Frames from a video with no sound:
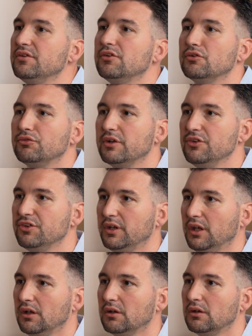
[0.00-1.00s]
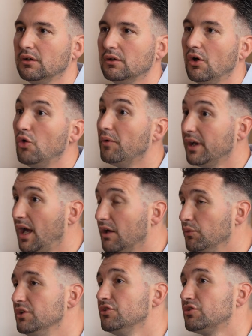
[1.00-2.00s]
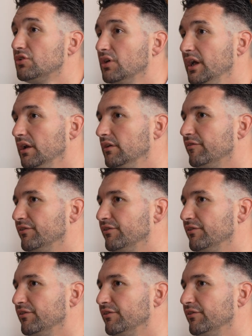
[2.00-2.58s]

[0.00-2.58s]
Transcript: it to reasoning? Oh my God, we just created the